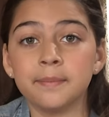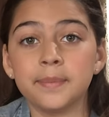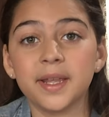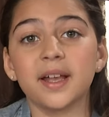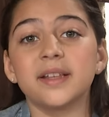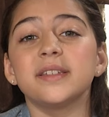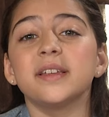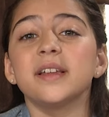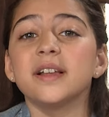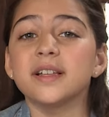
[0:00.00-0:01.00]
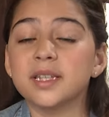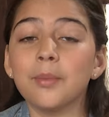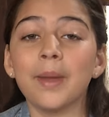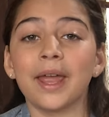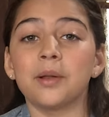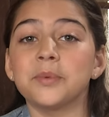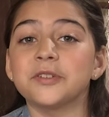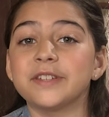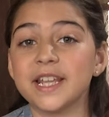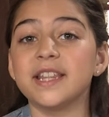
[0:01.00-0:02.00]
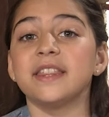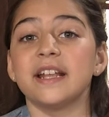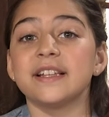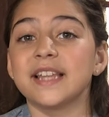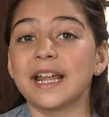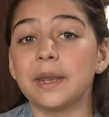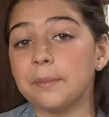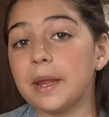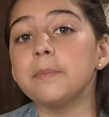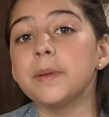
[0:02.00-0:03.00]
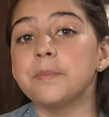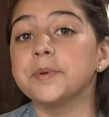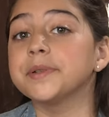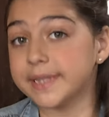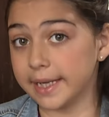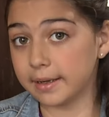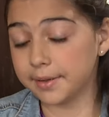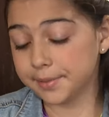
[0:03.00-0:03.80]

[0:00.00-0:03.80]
because some animals eat things that can make people sick.